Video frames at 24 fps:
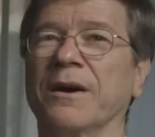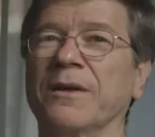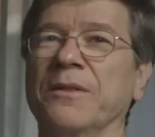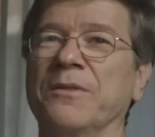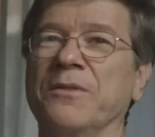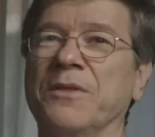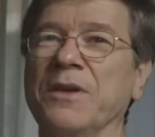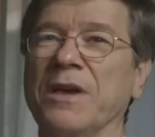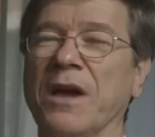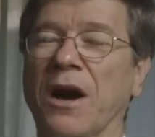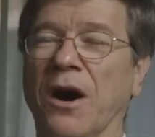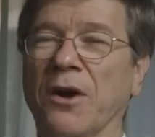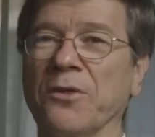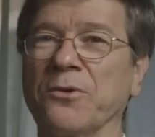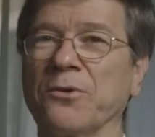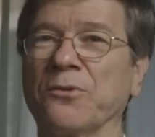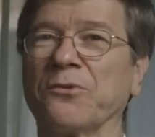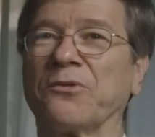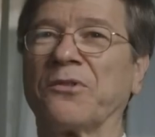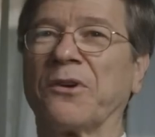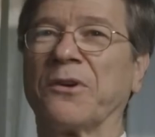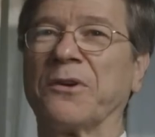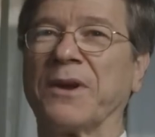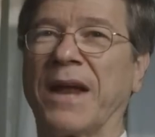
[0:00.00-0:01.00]
the
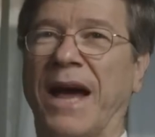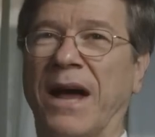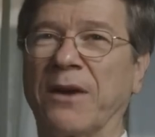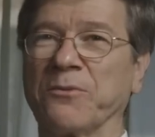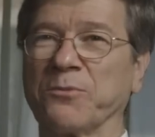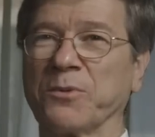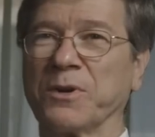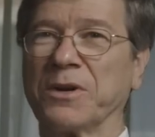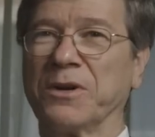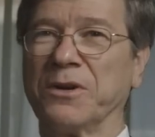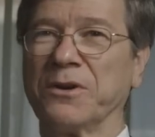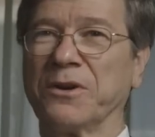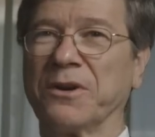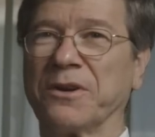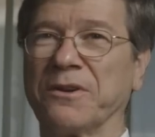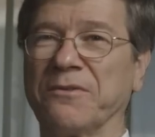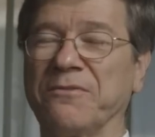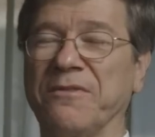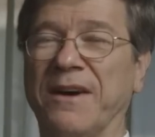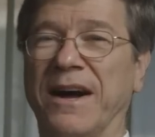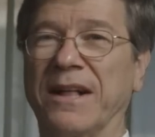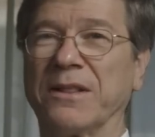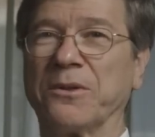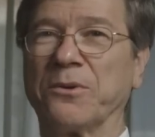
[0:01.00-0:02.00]
others are not really going to
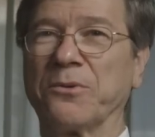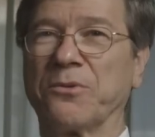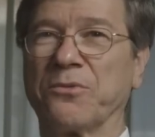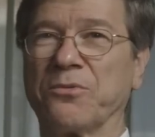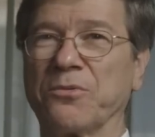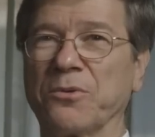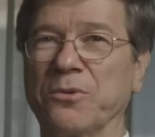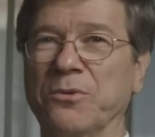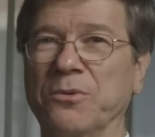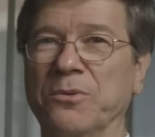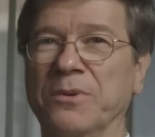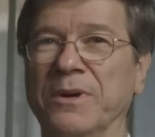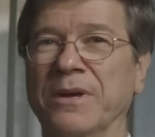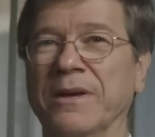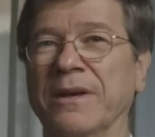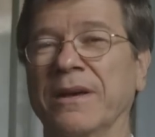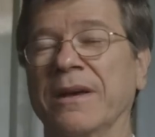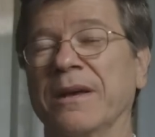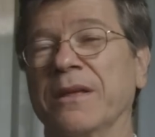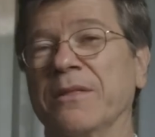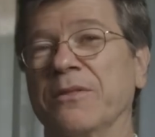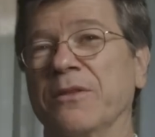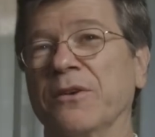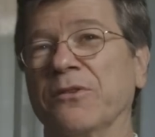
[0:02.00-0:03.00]
follow through.
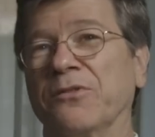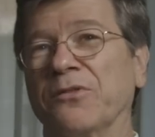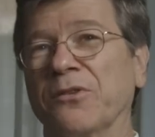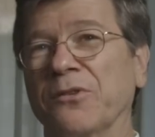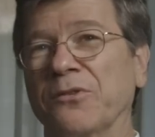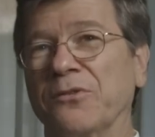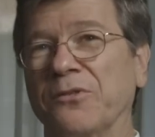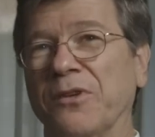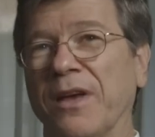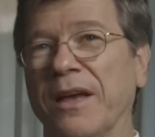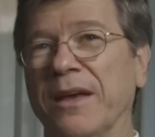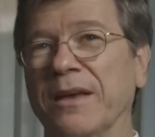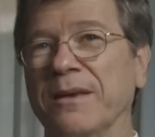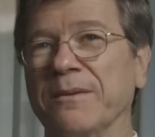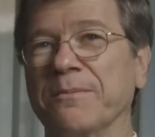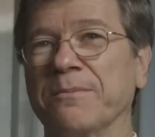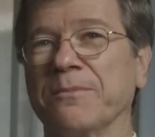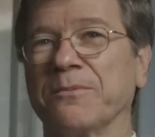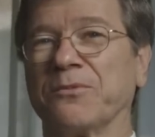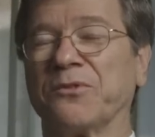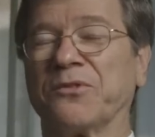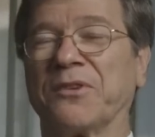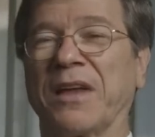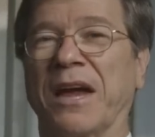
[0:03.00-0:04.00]
This is a
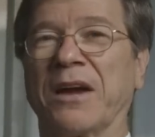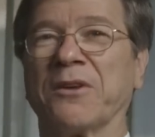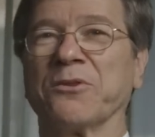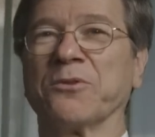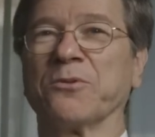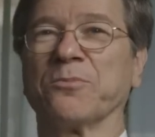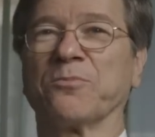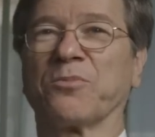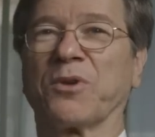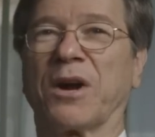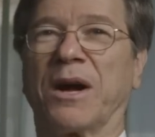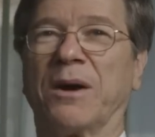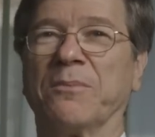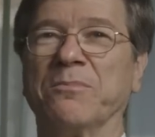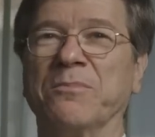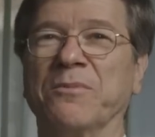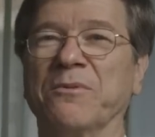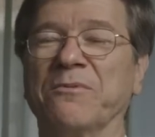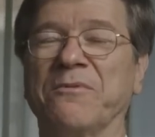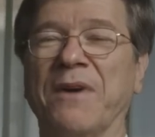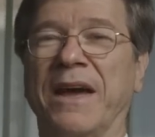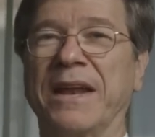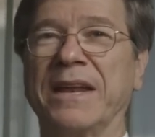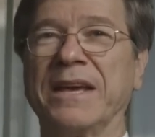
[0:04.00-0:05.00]
standard problem
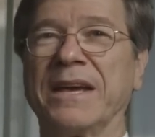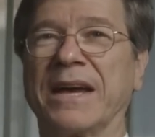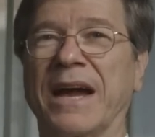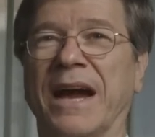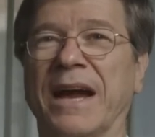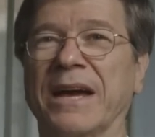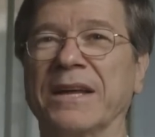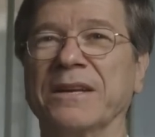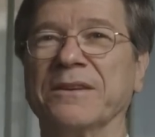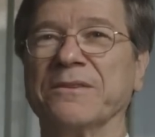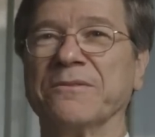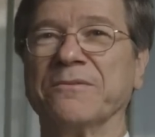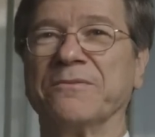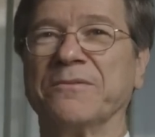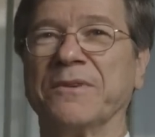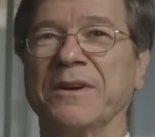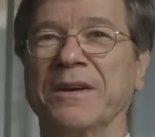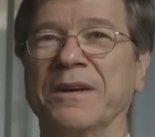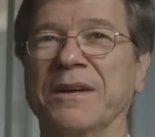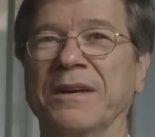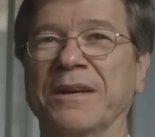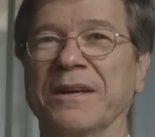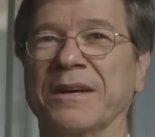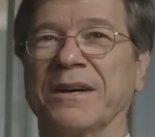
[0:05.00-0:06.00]
of any kind
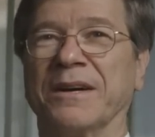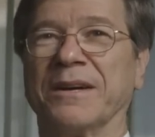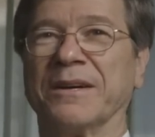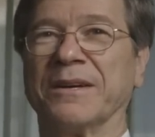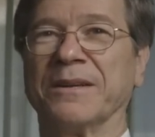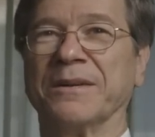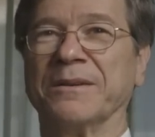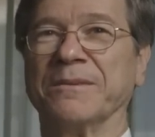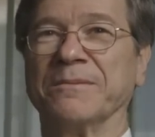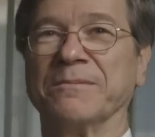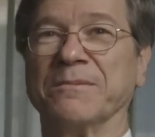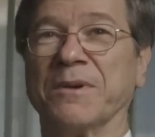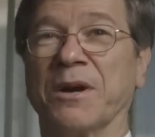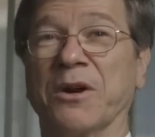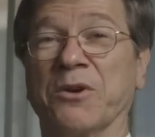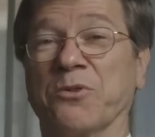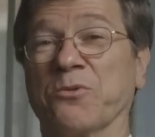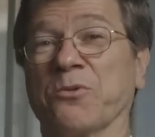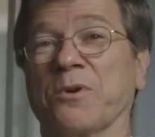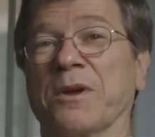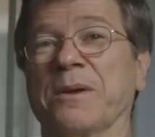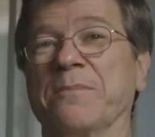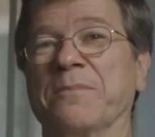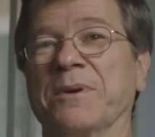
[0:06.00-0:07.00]
of
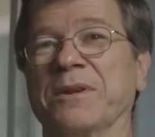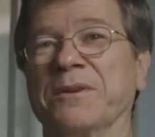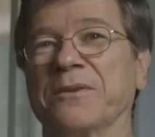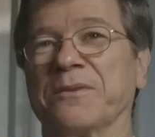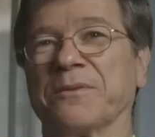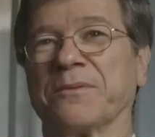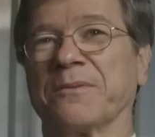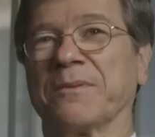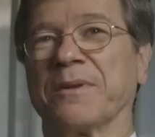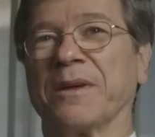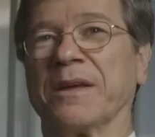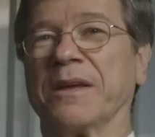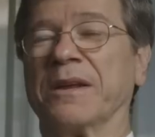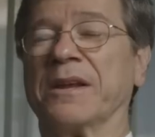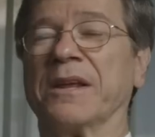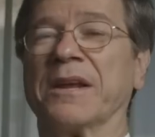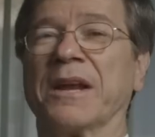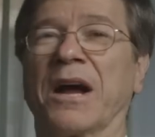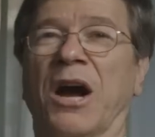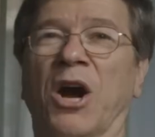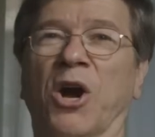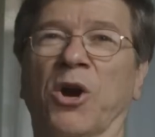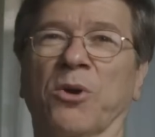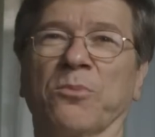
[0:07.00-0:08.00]
agreement. In an
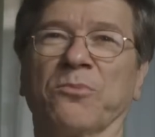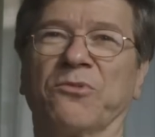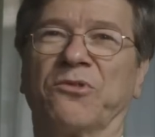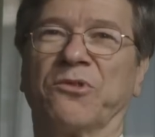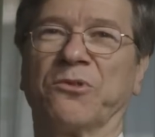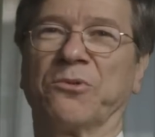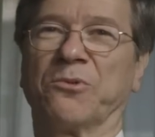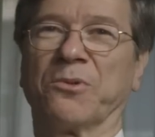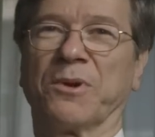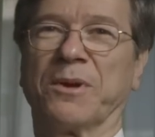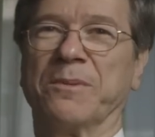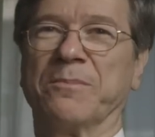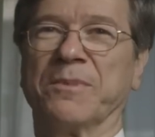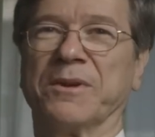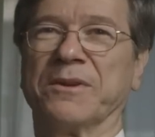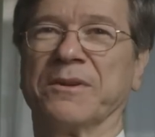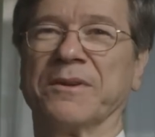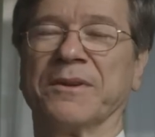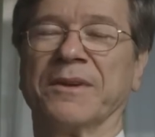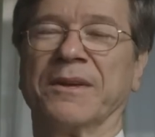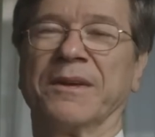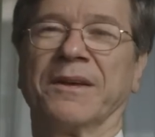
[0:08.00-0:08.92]
arms agreement,